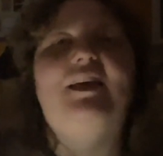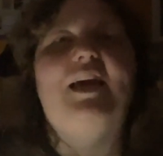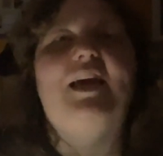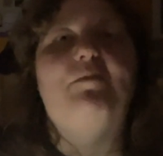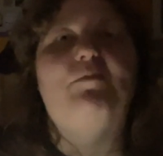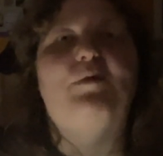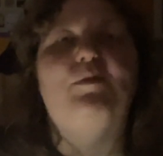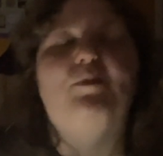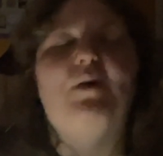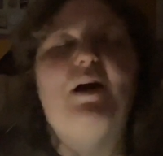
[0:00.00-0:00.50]

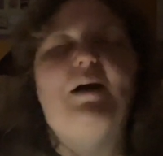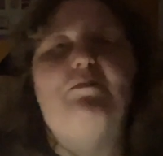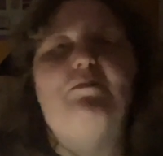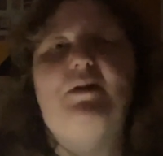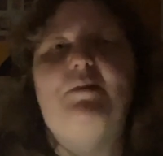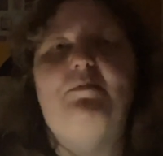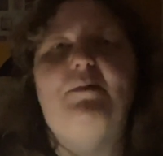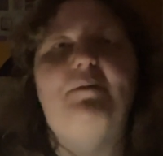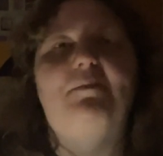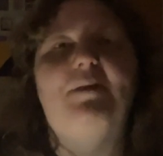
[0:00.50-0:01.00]
camera propped
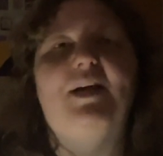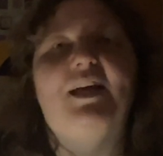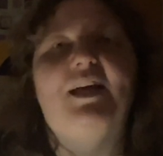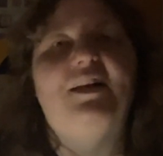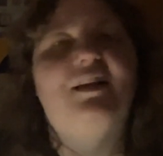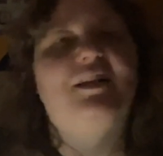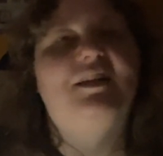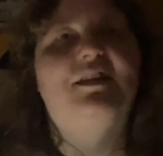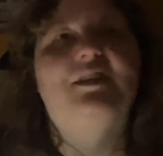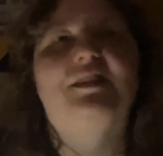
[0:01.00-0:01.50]
up, I'm not
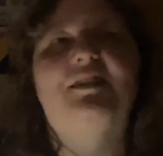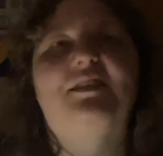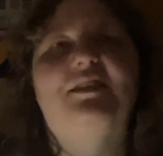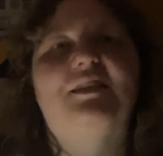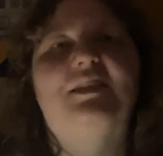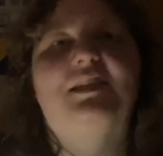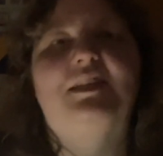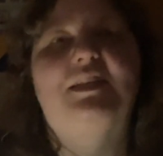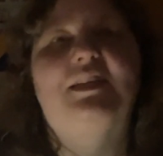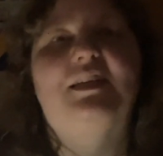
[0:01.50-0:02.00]

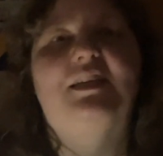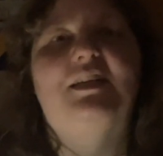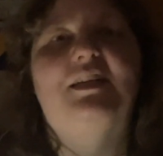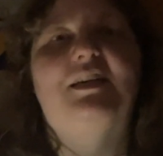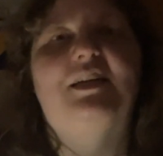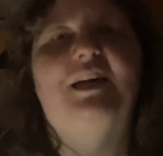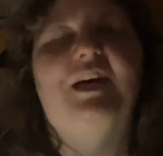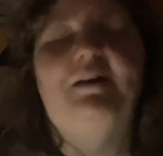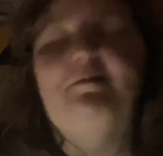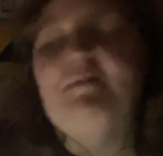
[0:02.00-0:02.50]

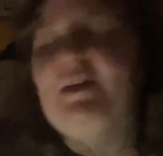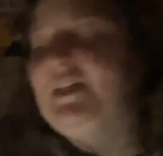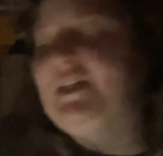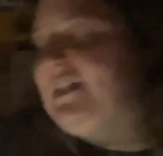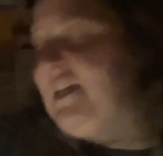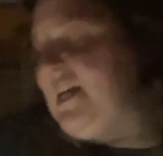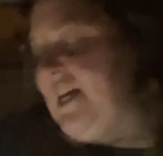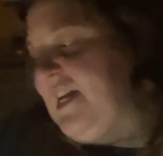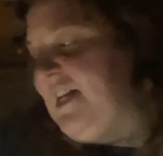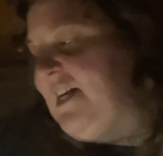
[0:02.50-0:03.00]

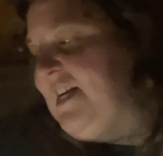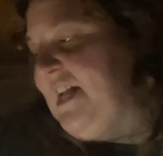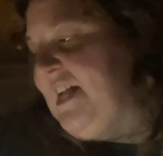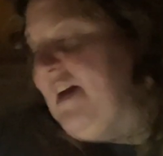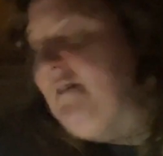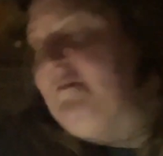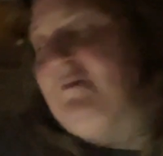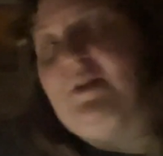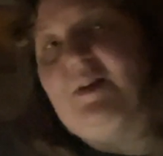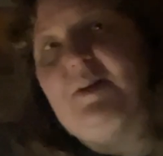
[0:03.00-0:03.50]
taking it
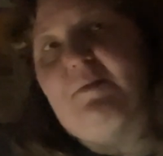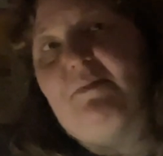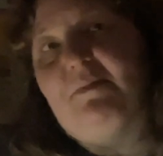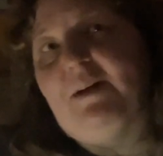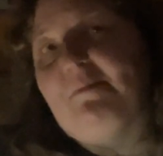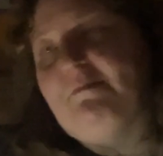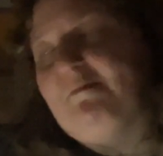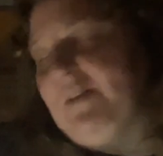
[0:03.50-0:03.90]
down, putting it up,